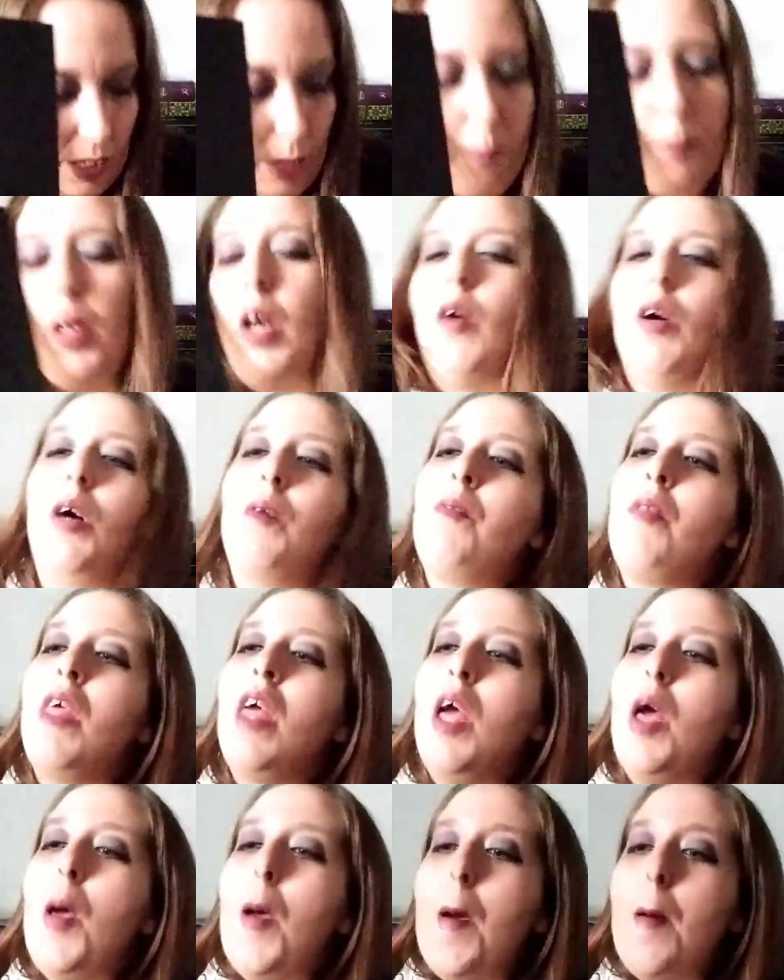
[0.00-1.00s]
Yeah, Coho.
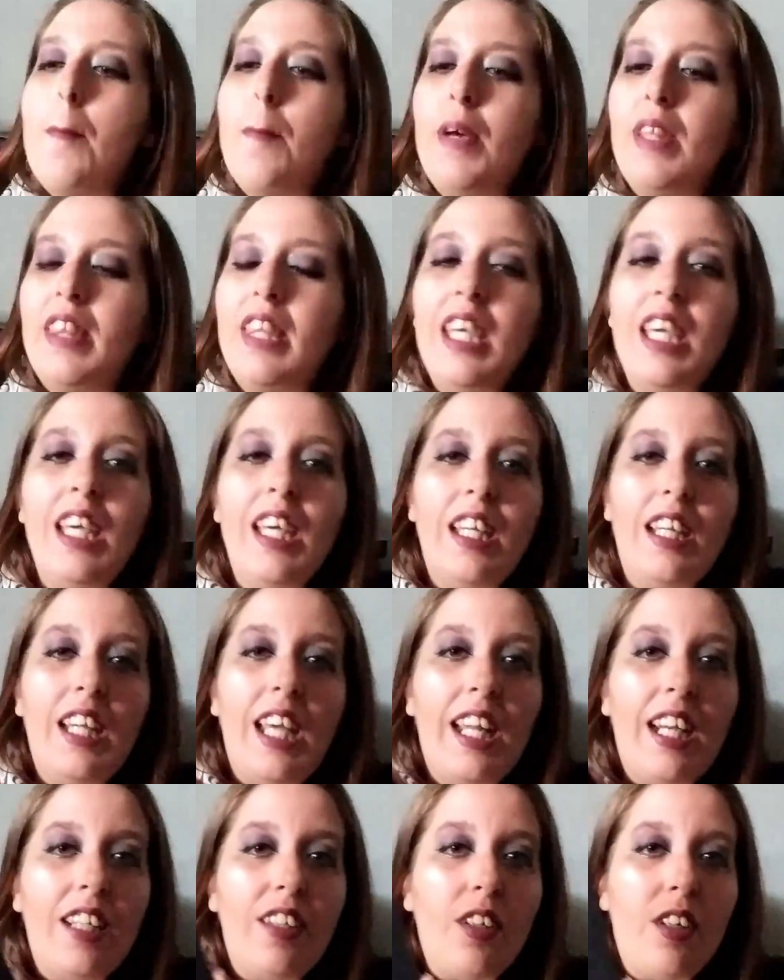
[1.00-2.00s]
But then,
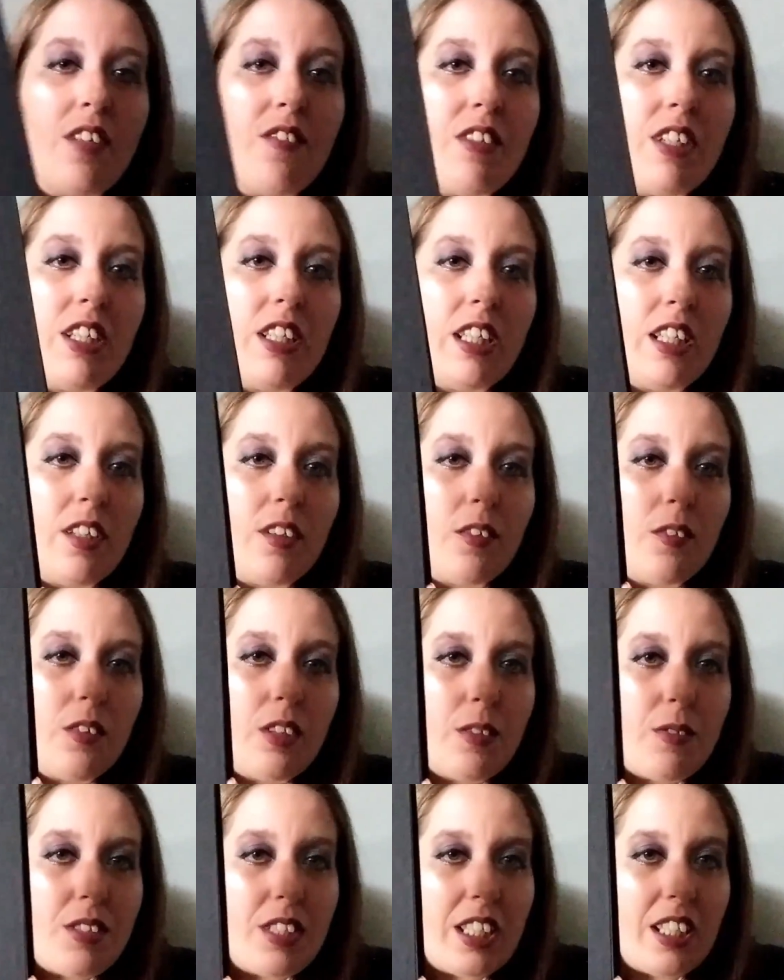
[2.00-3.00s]
and I don't even,
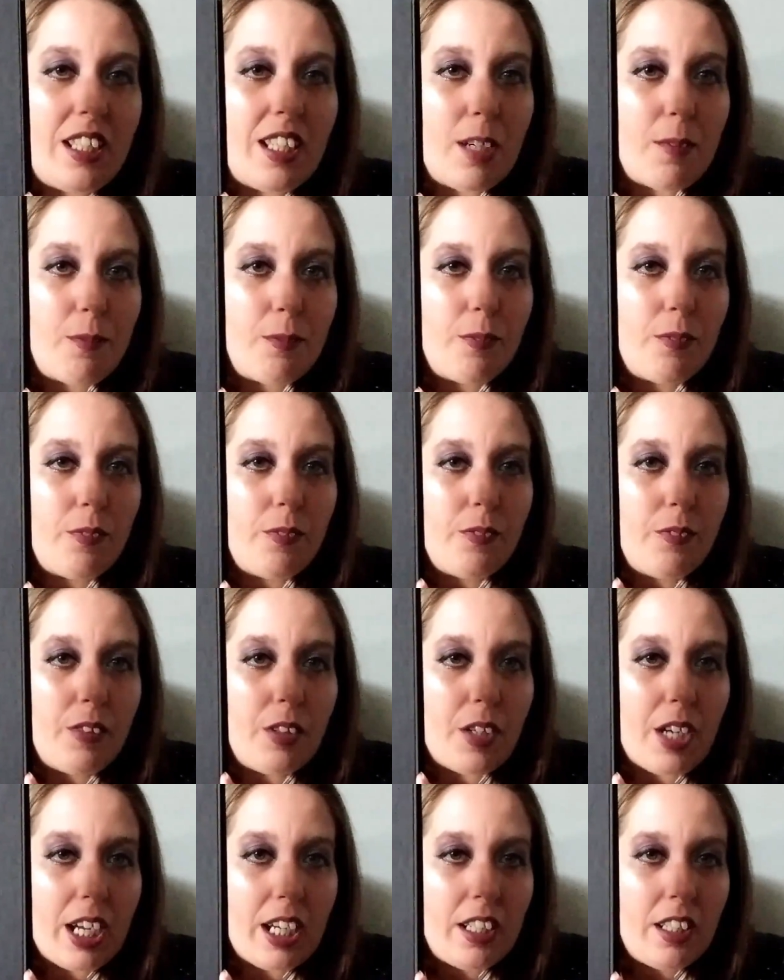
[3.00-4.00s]
let me see, yep,
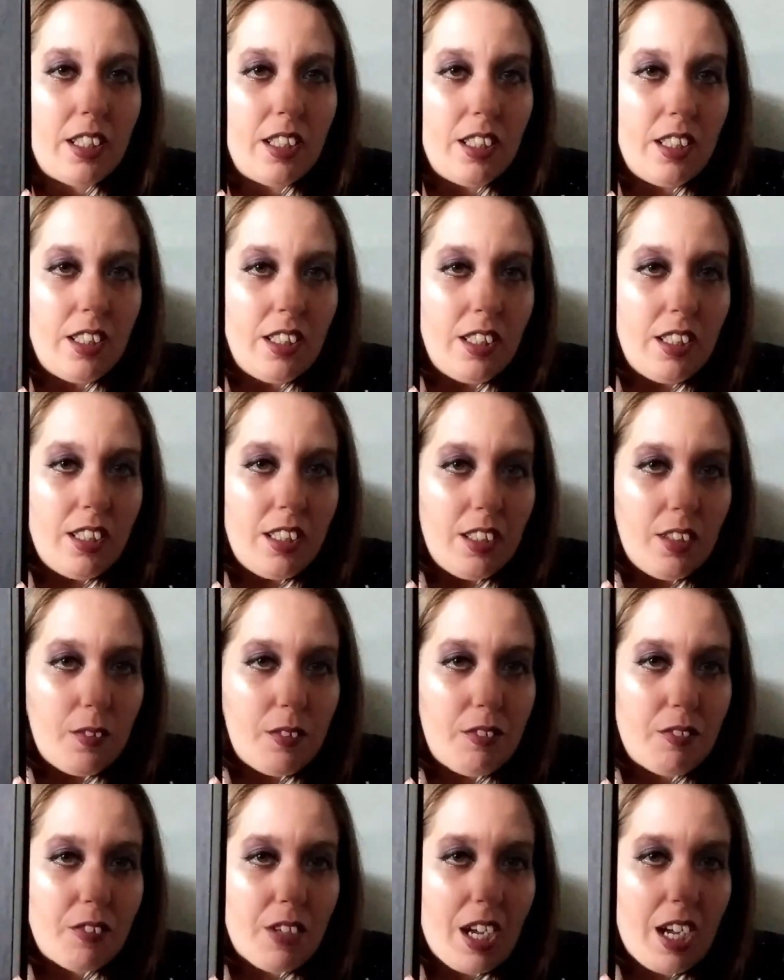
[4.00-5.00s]
okay.
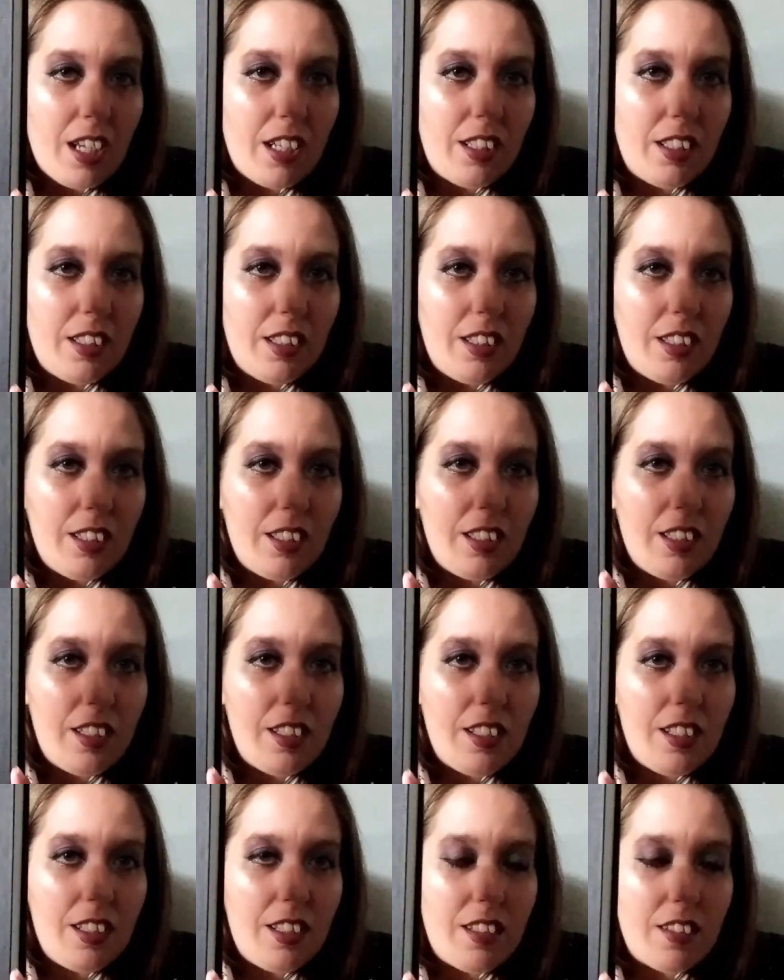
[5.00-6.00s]
We've got
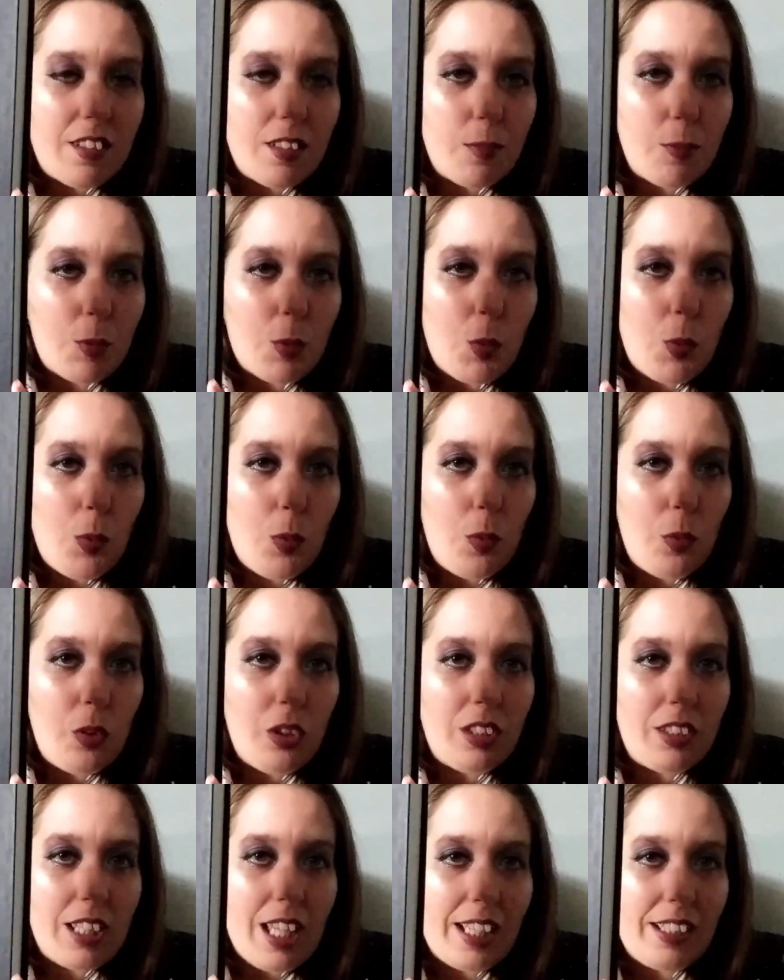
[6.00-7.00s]
some
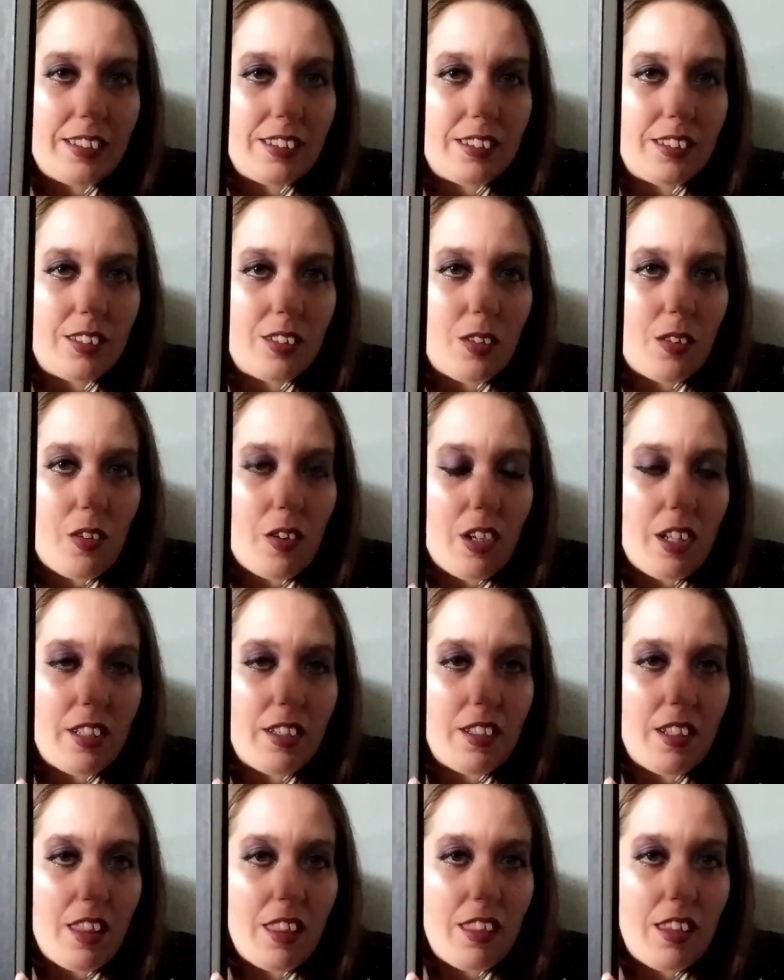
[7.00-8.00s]
cool Latin
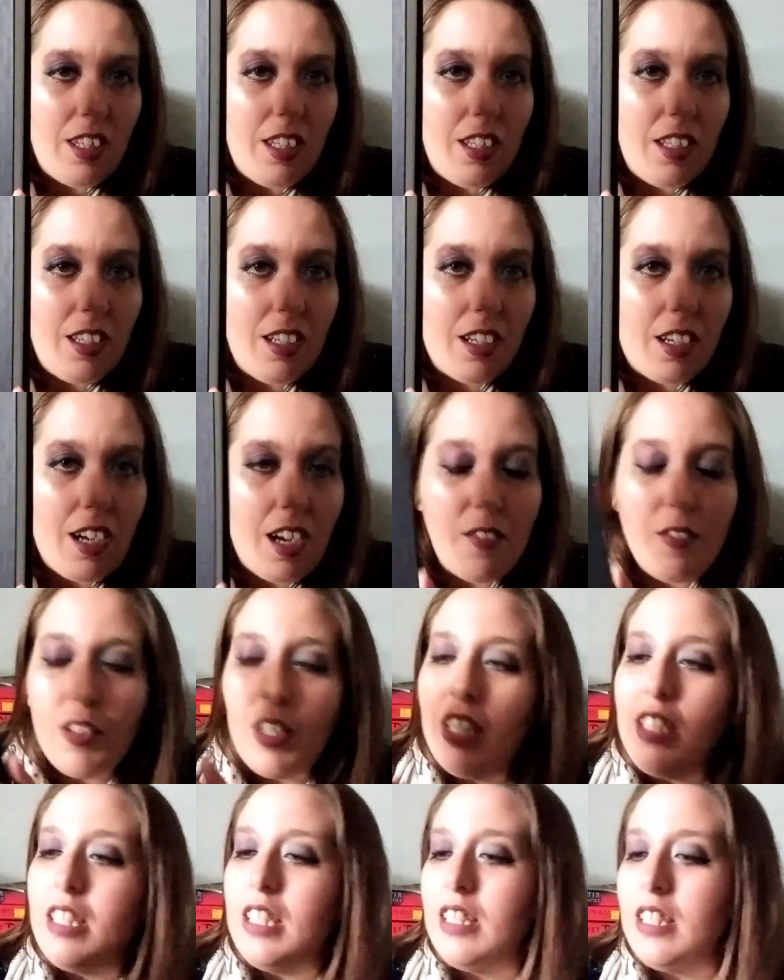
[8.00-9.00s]
on the cover
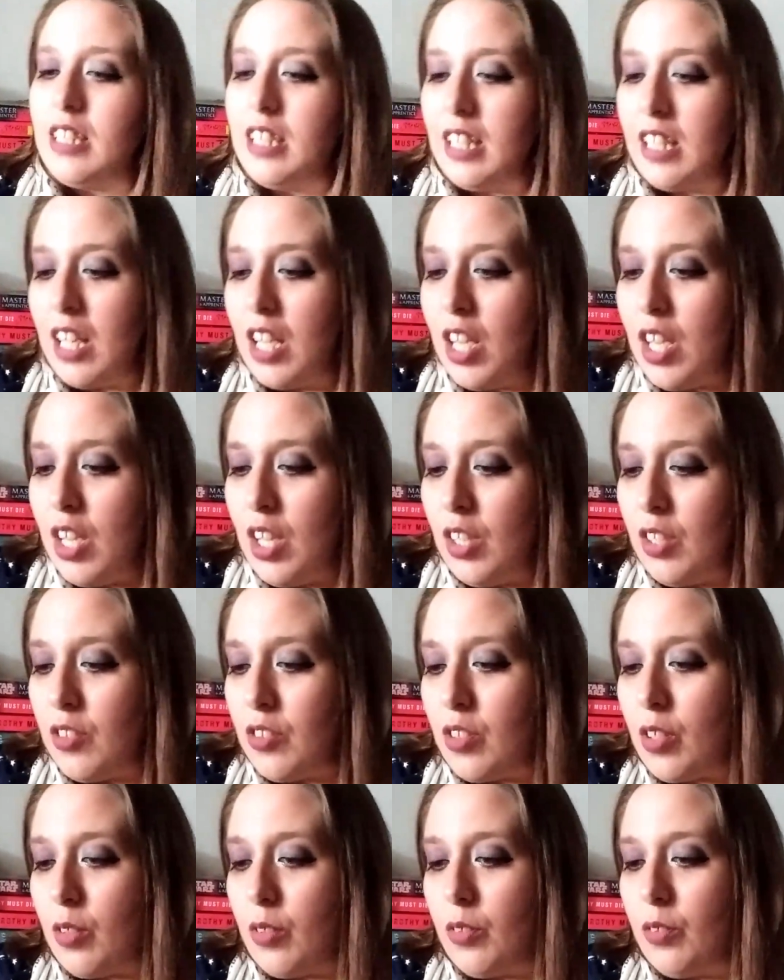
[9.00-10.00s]
indented.
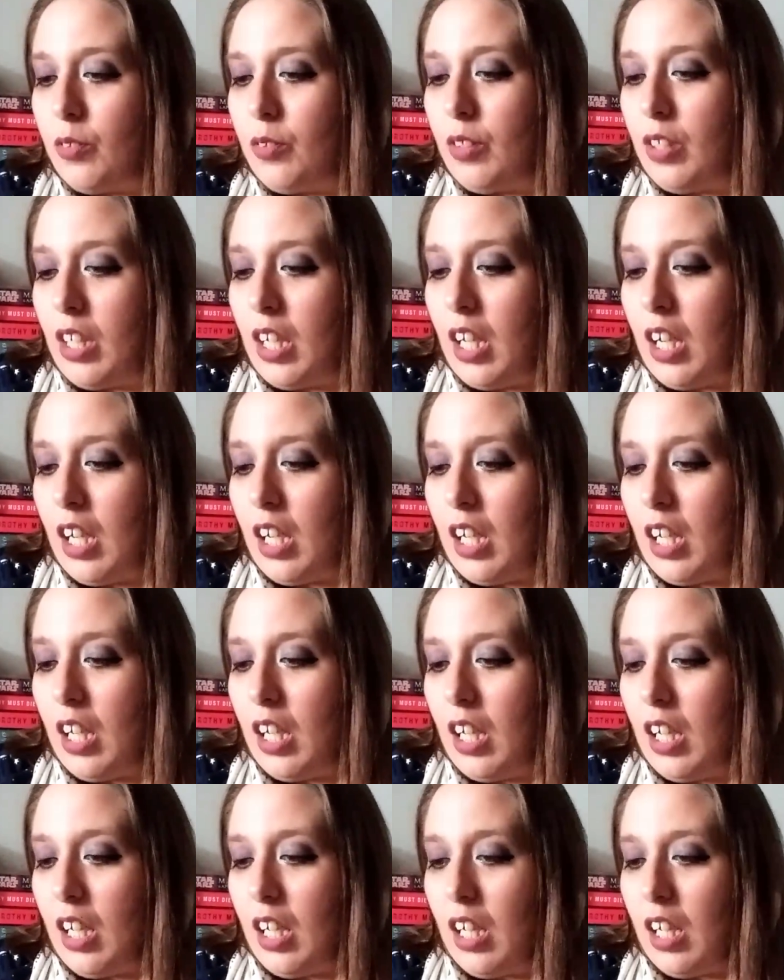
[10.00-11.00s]
So,
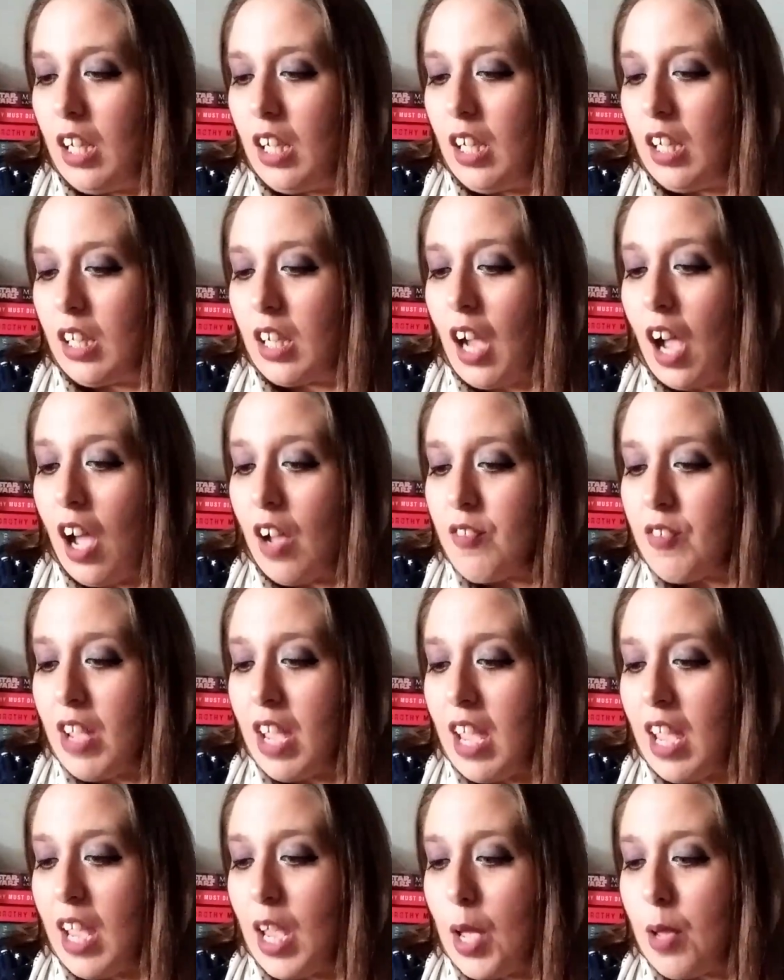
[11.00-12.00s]

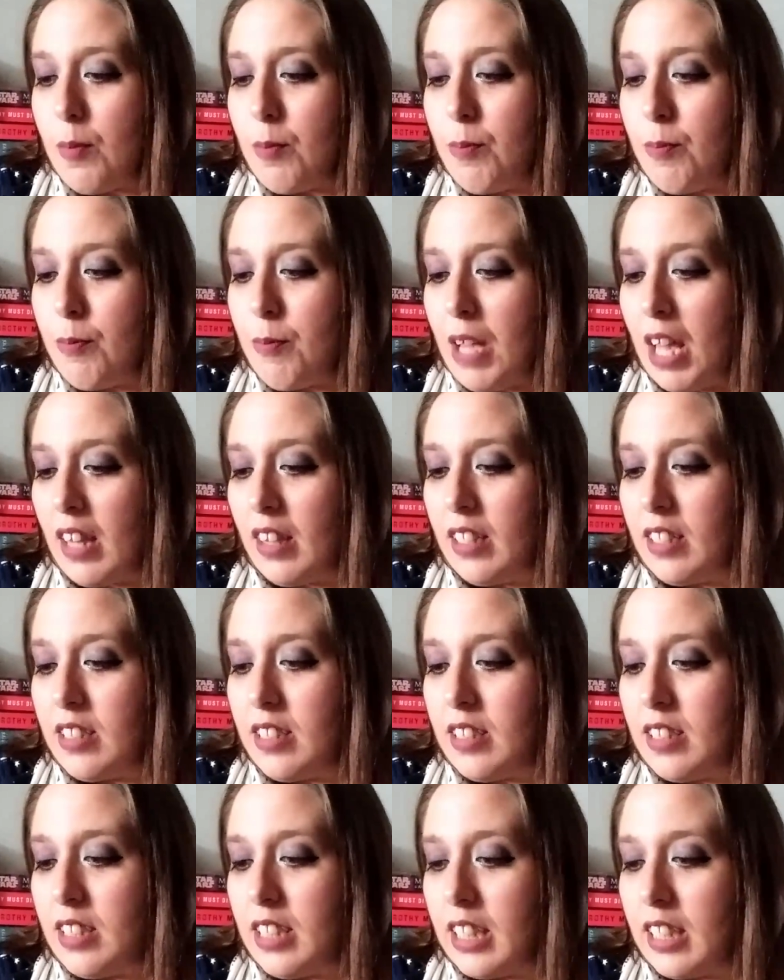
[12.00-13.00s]
Cave
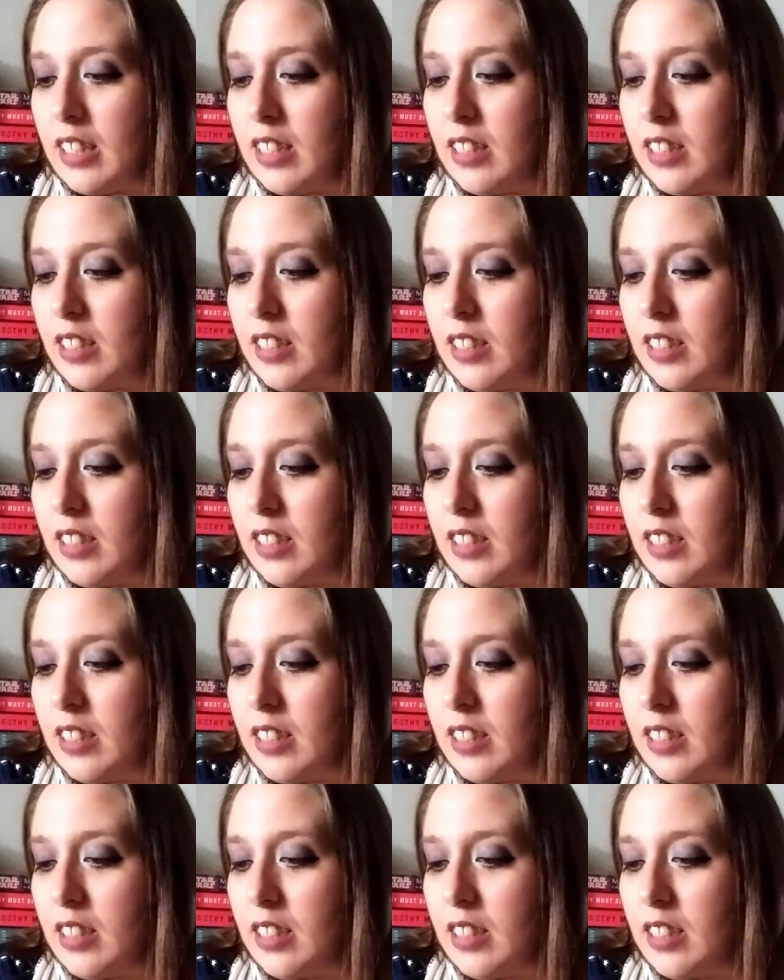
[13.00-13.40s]
Maledictum,